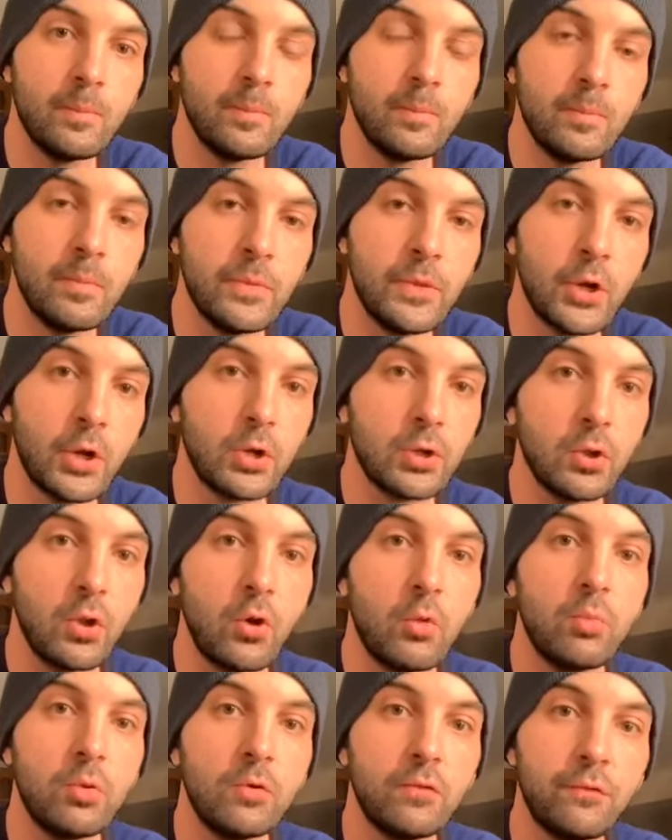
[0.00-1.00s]
the
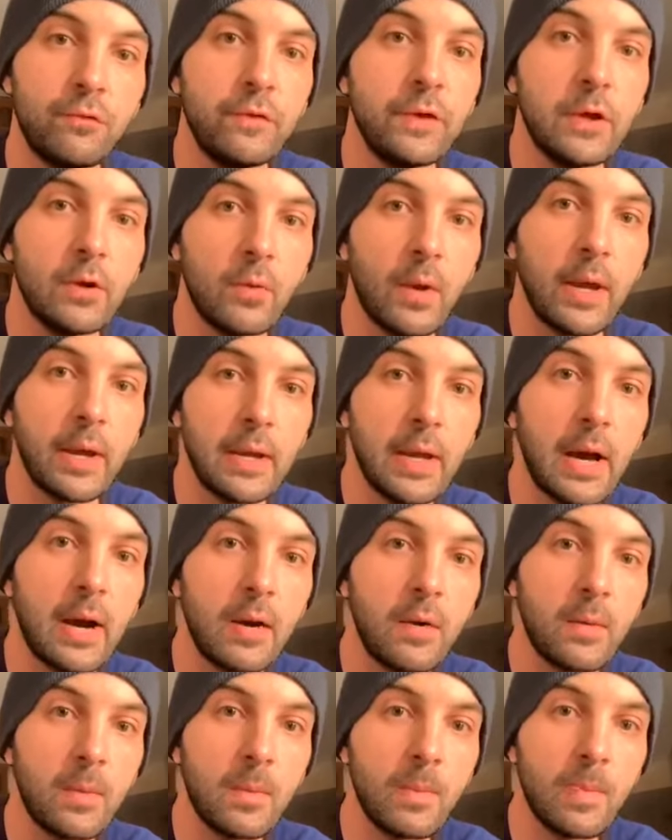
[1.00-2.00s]
global fear right now.
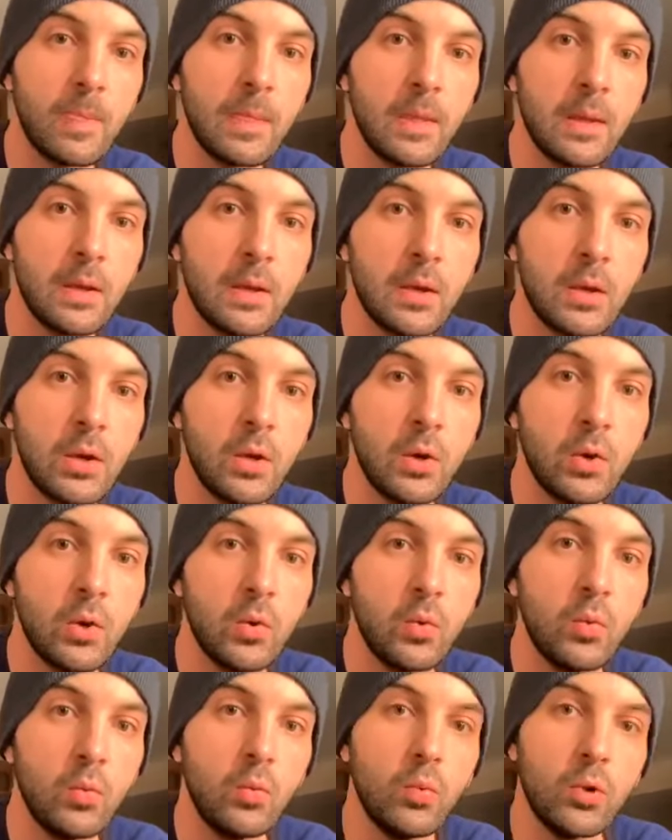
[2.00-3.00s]

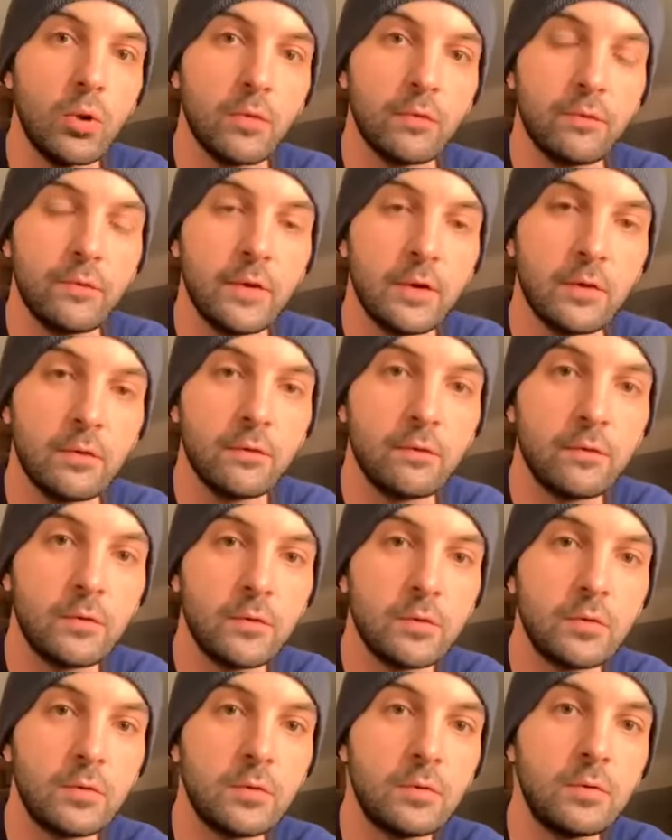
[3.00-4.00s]
We're
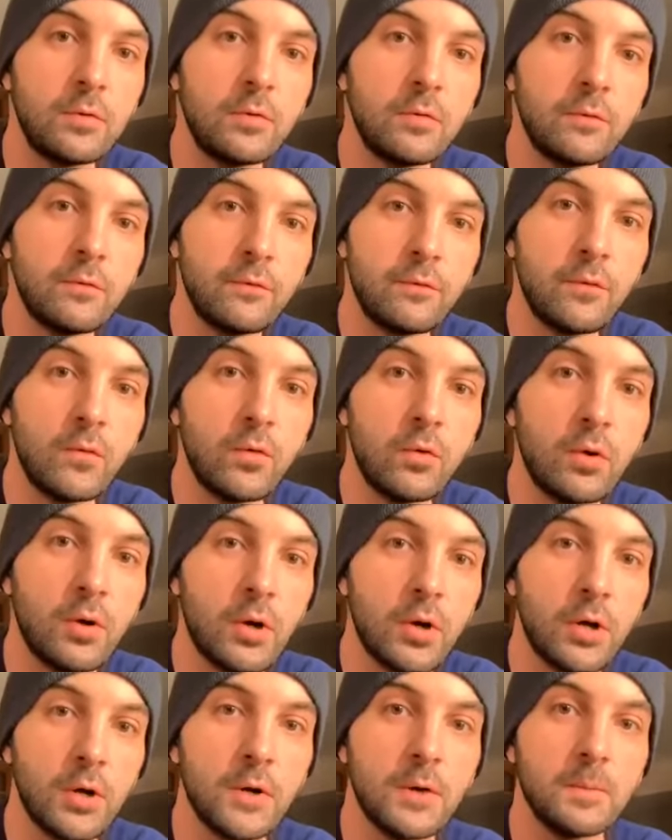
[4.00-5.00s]
fearful
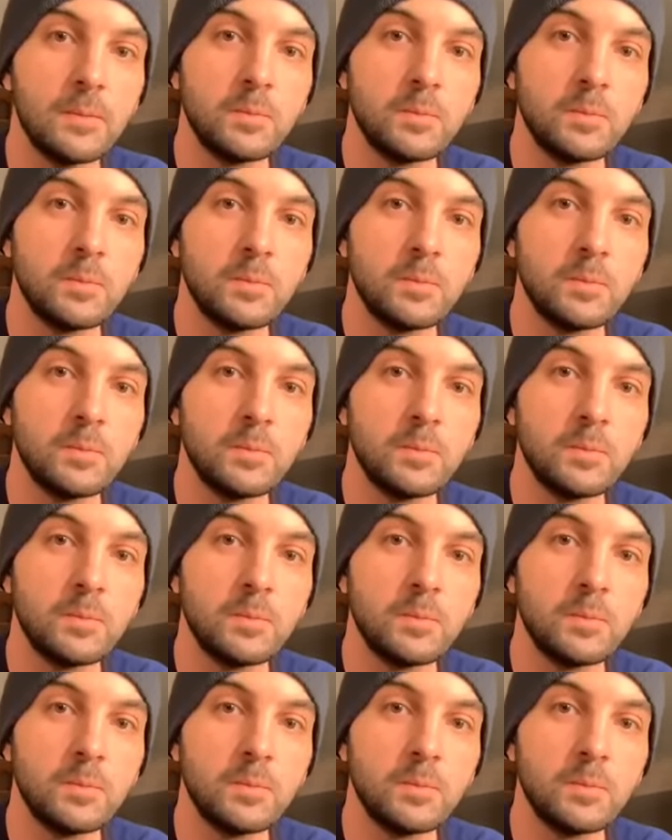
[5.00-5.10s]
for